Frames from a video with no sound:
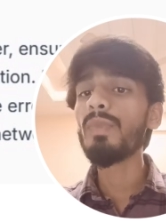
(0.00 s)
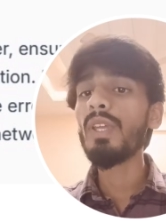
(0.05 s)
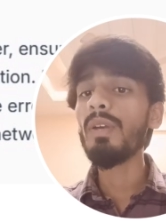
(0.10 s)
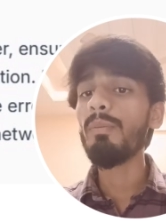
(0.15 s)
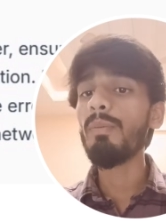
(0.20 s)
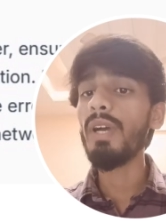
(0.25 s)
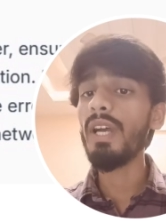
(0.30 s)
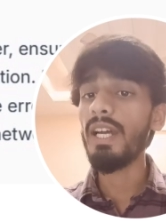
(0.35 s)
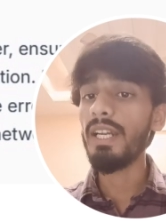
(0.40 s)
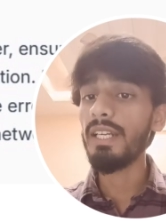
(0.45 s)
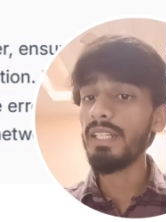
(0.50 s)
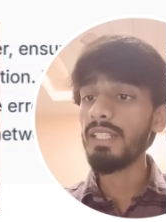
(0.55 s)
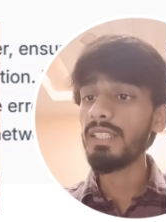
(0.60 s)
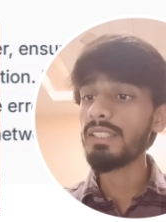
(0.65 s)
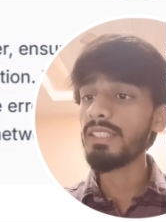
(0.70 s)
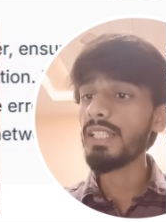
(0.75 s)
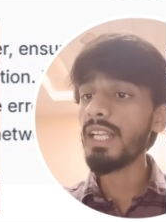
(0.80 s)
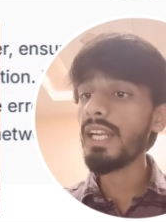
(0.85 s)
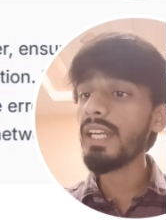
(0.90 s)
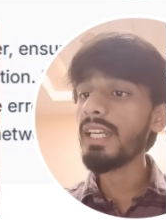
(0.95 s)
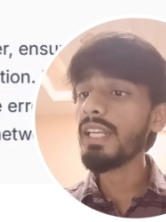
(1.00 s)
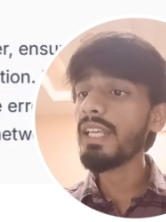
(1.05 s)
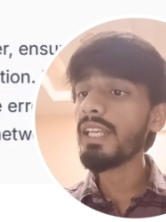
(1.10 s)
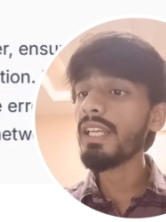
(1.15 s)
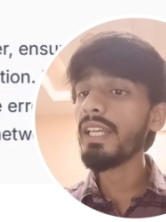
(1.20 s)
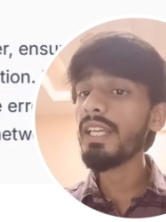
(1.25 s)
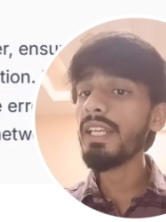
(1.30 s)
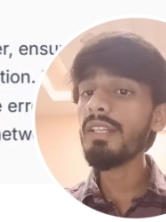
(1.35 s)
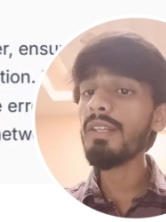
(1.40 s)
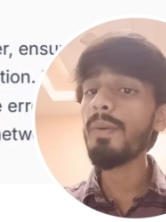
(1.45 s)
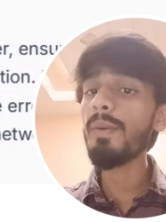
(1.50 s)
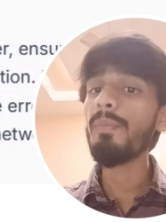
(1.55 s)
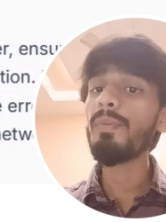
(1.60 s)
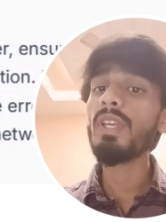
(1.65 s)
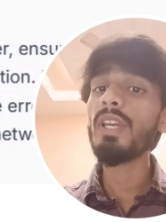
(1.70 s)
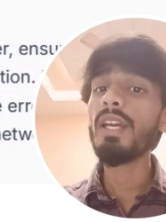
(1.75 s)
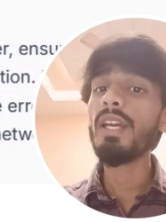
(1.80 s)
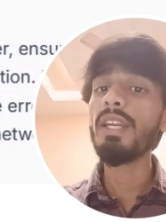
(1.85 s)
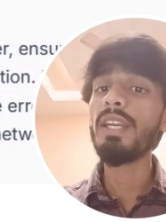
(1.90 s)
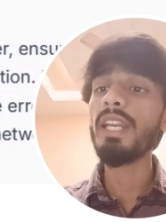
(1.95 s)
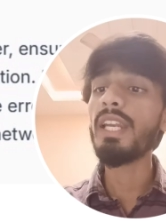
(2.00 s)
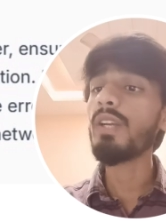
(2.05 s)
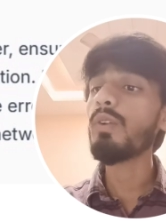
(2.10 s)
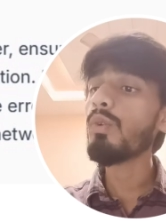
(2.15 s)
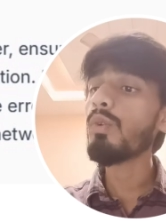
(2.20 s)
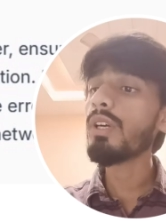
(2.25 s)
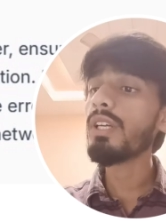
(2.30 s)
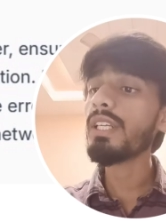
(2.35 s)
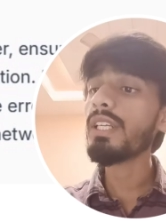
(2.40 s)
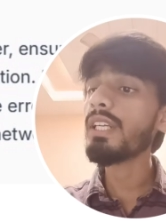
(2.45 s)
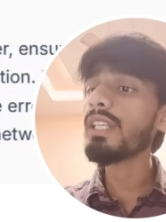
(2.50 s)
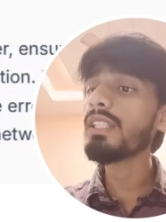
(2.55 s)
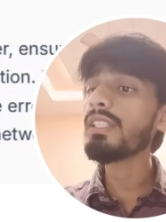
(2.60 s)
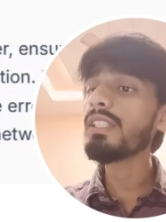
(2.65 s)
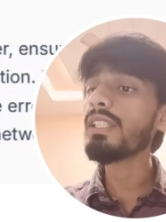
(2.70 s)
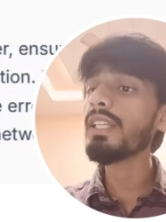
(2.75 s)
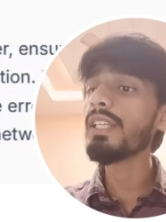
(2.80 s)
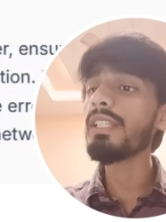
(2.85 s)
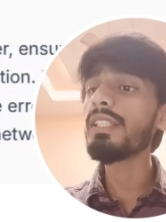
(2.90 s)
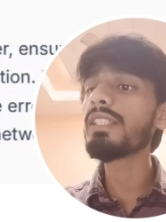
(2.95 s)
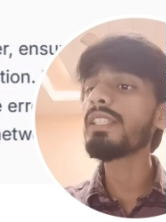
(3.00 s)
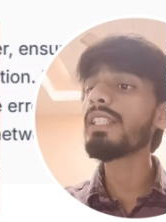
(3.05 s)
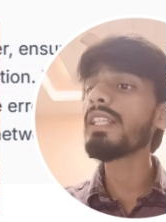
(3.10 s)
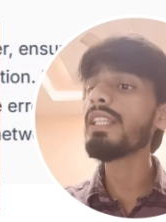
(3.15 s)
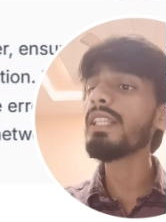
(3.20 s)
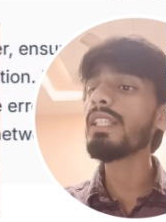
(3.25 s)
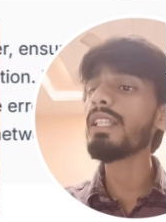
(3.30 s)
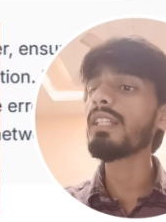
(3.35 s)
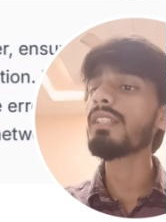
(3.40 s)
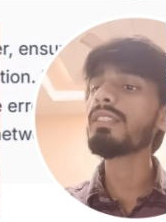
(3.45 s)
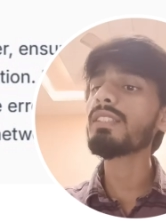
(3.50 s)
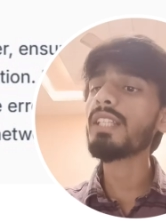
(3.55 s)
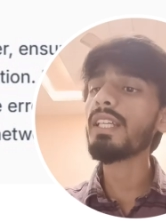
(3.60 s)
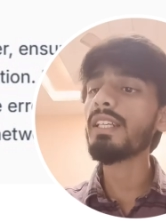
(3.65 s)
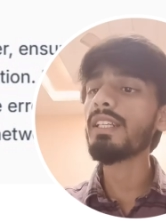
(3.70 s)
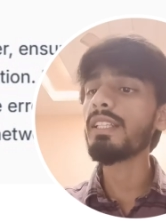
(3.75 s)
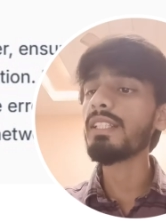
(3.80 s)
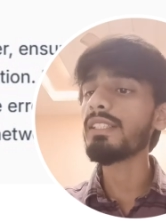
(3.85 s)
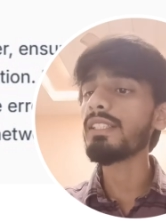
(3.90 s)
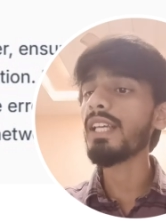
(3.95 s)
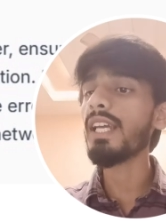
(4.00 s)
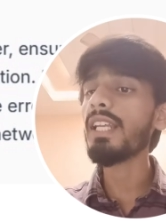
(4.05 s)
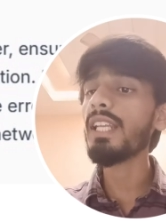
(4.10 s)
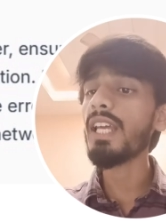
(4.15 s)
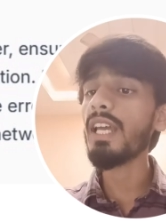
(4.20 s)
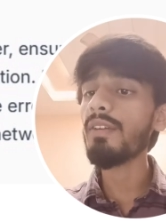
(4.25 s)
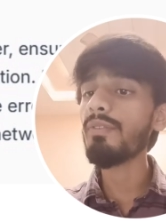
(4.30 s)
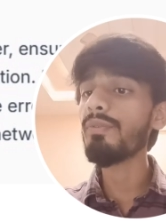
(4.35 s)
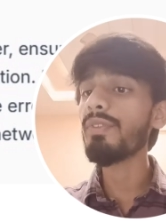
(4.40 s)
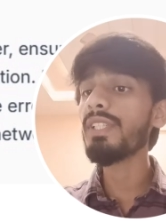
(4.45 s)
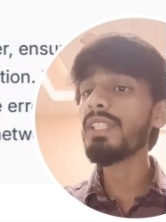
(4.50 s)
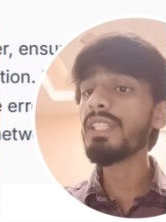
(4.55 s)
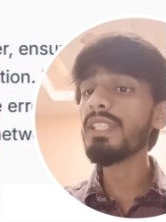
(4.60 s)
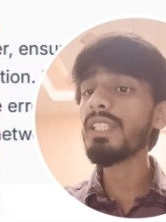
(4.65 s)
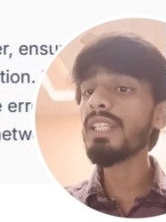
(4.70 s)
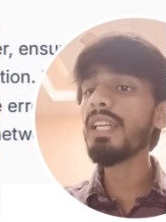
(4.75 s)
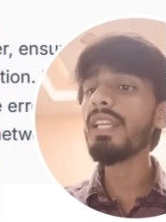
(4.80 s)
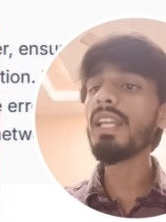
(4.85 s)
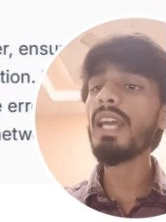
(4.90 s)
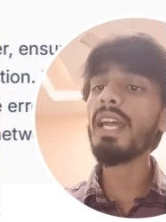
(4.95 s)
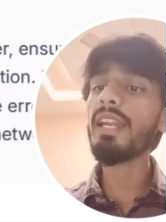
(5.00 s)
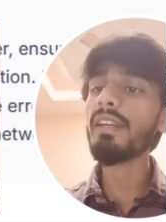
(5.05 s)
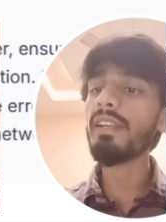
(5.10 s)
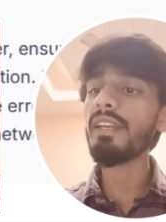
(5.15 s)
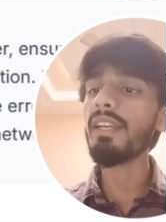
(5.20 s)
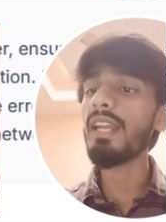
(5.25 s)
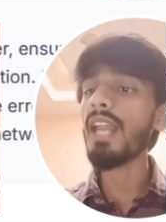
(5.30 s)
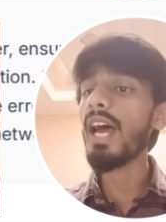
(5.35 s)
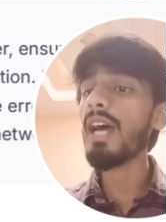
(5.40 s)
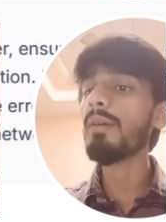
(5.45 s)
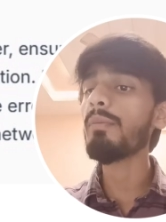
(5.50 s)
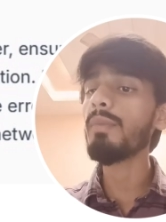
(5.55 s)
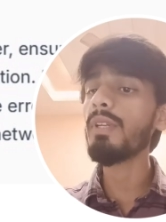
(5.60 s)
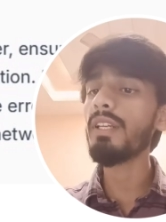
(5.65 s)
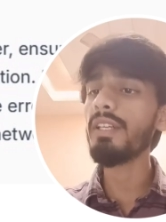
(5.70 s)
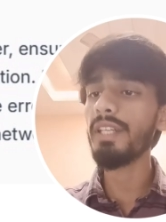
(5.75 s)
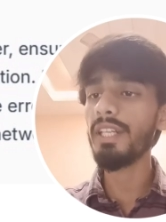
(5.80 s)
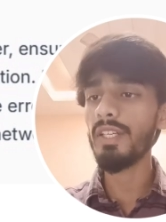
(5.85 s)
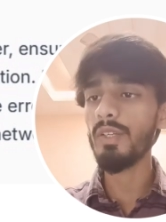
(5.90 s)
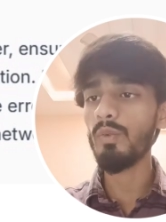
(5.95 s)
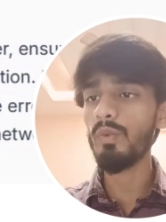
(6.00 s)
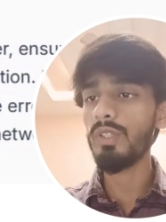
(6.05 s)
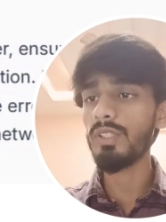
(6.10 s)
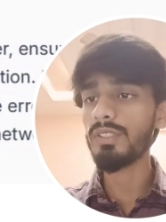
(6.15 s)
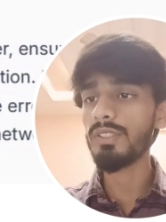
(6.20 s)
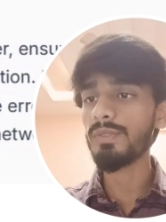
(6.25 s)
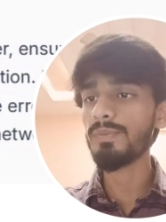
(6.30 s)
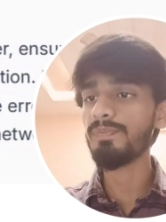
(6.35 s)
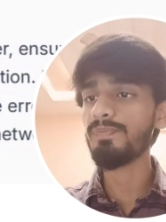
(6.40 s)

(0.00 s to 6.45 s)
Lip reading: By understanding it, network engineers can design efficient and reliable networks.